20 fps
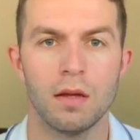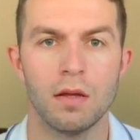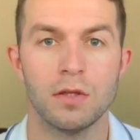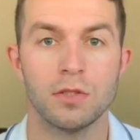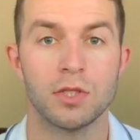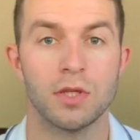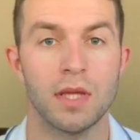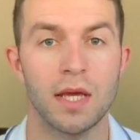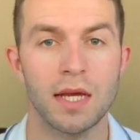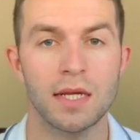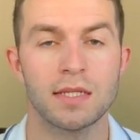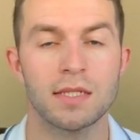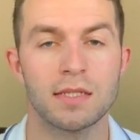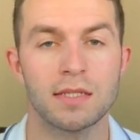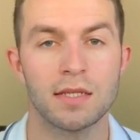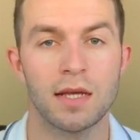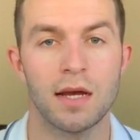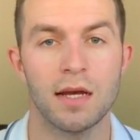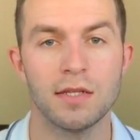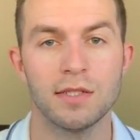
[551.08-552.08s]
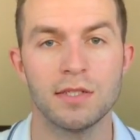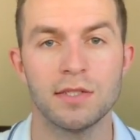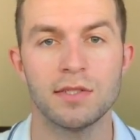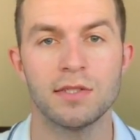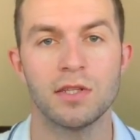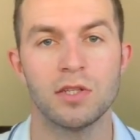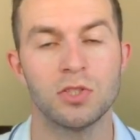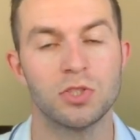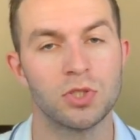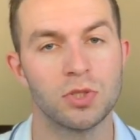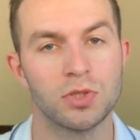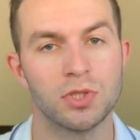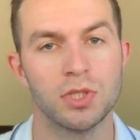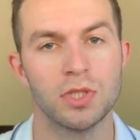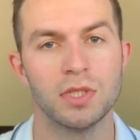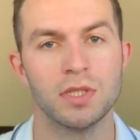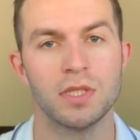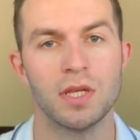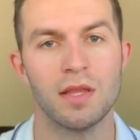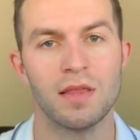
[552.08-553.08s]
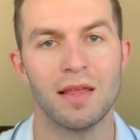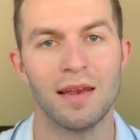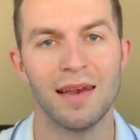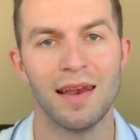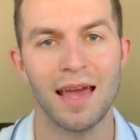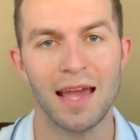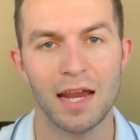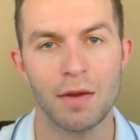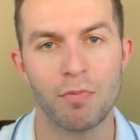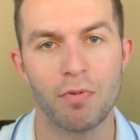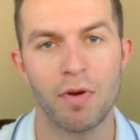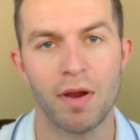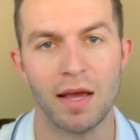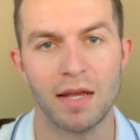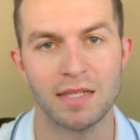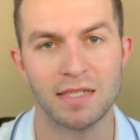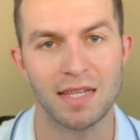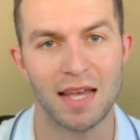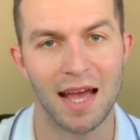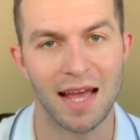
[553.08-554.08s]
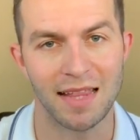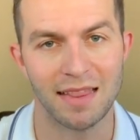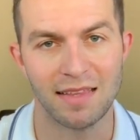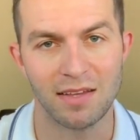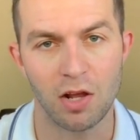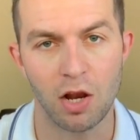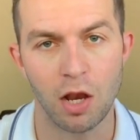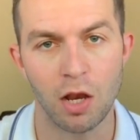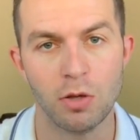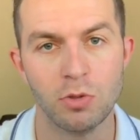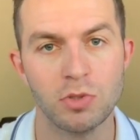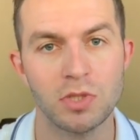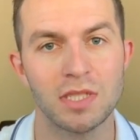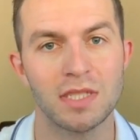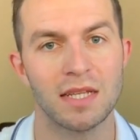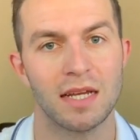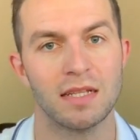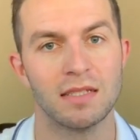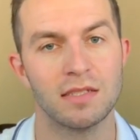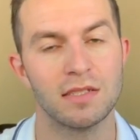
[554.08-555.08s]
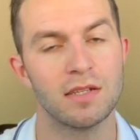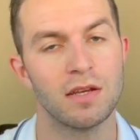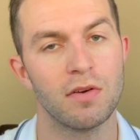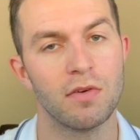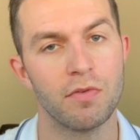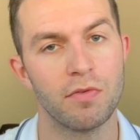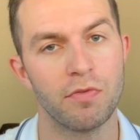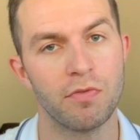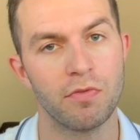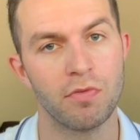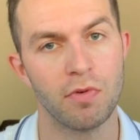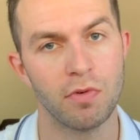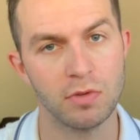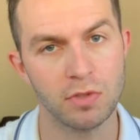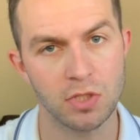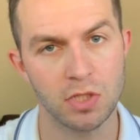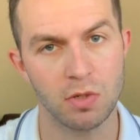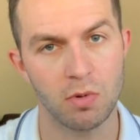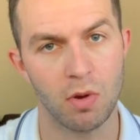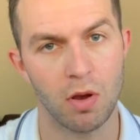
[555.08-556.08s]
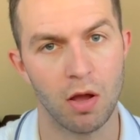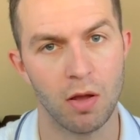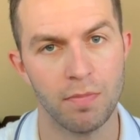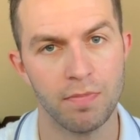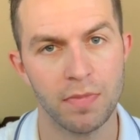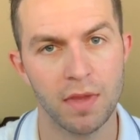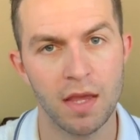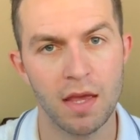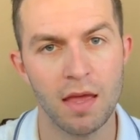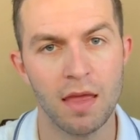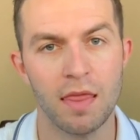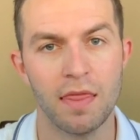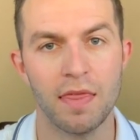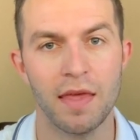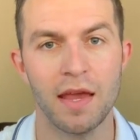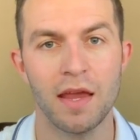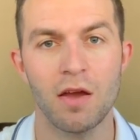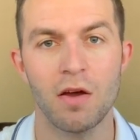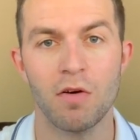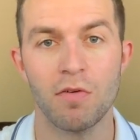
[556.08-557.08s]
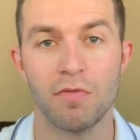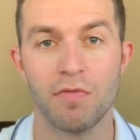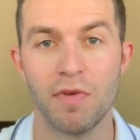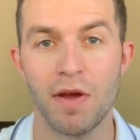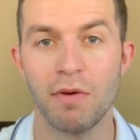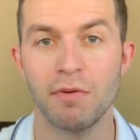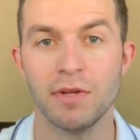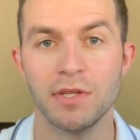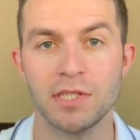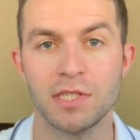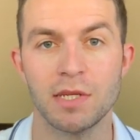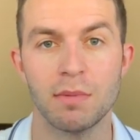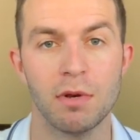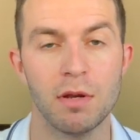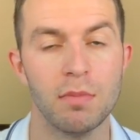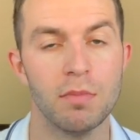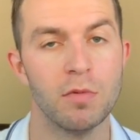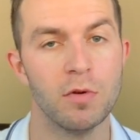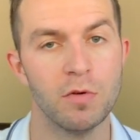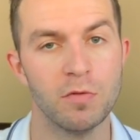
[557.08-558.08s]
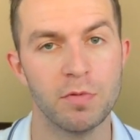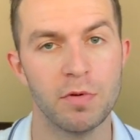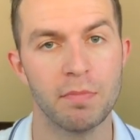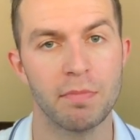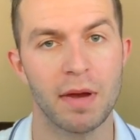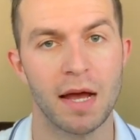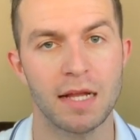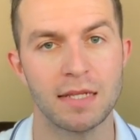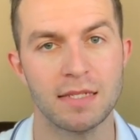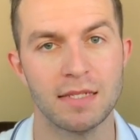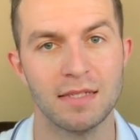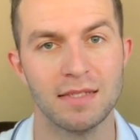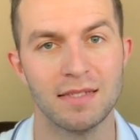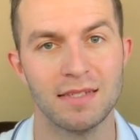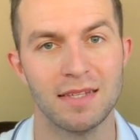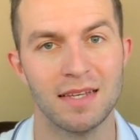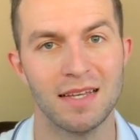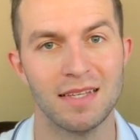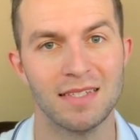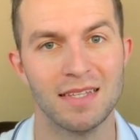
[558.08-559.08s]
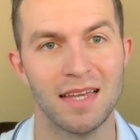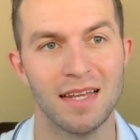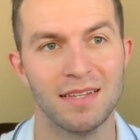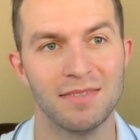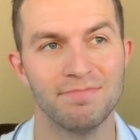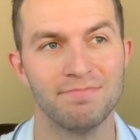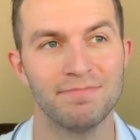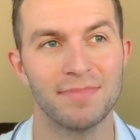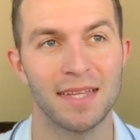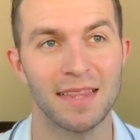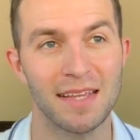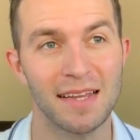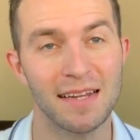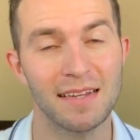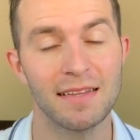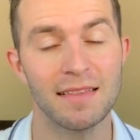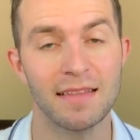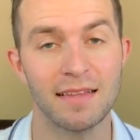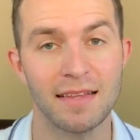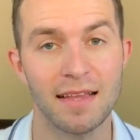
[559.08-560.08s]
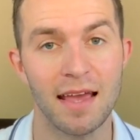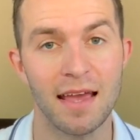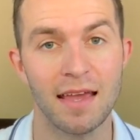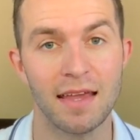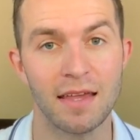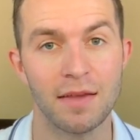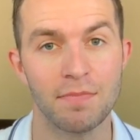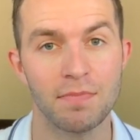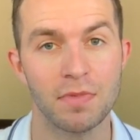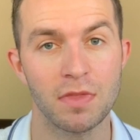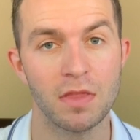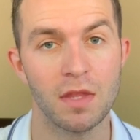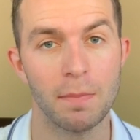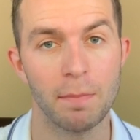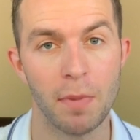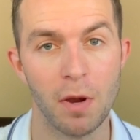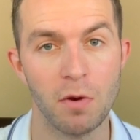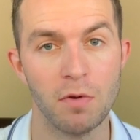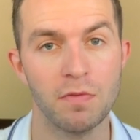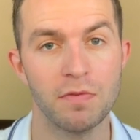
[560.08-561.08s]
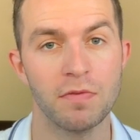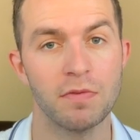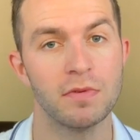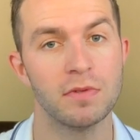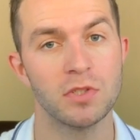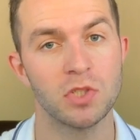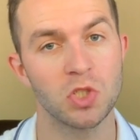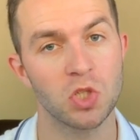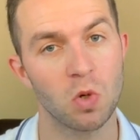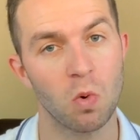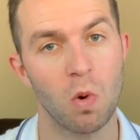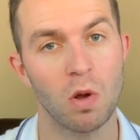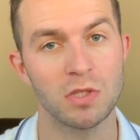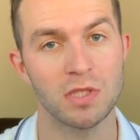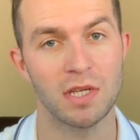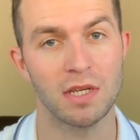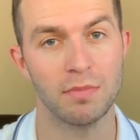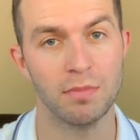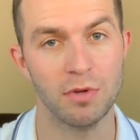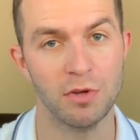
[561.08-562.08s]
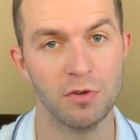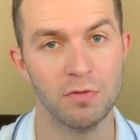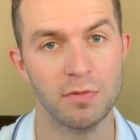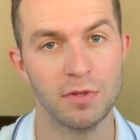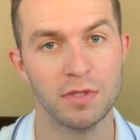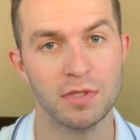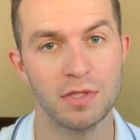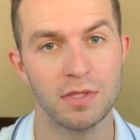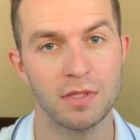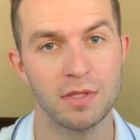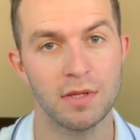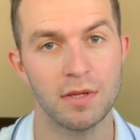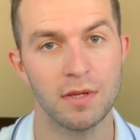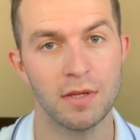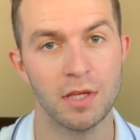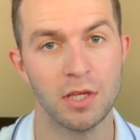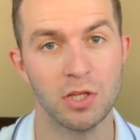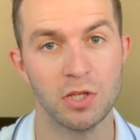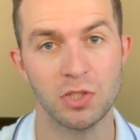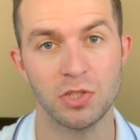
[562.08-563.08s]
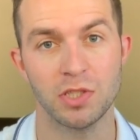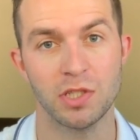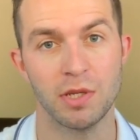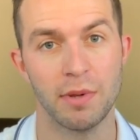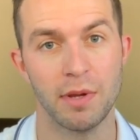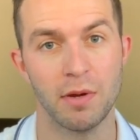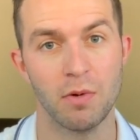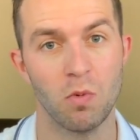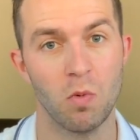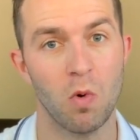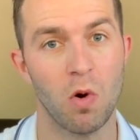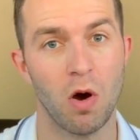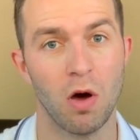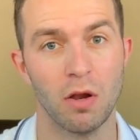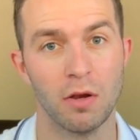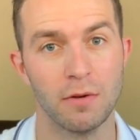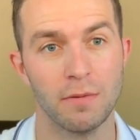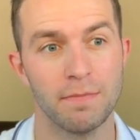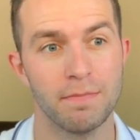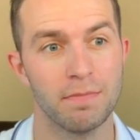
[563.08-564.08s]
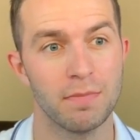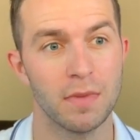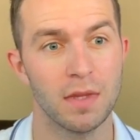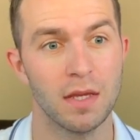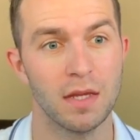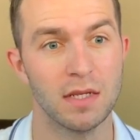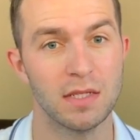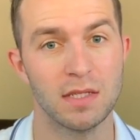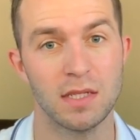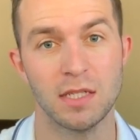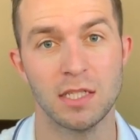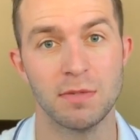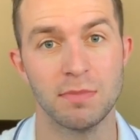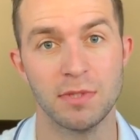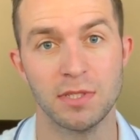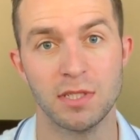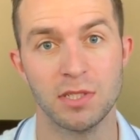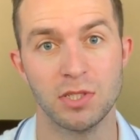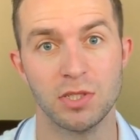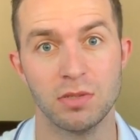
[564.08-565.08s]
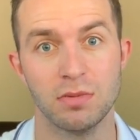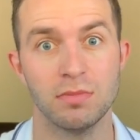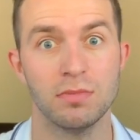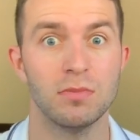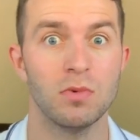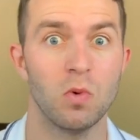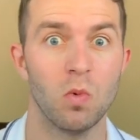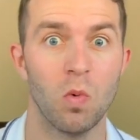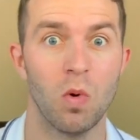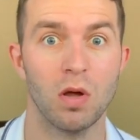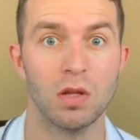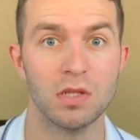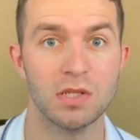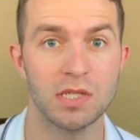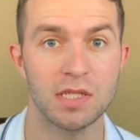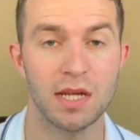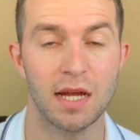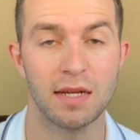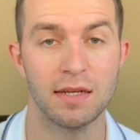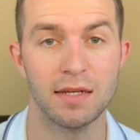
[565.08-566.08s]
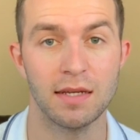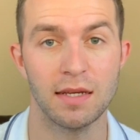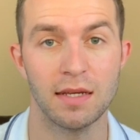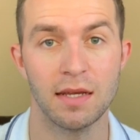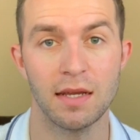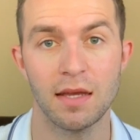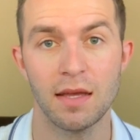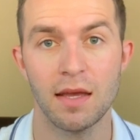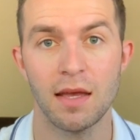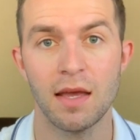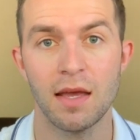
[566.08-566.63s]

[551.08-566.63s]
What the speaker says: So the exercises such as the leg press and the close stance front squat, they are very similar movement patterns, as in, at the end of the day, they're both squatting movements. You're just doing one in a seated position, one standing.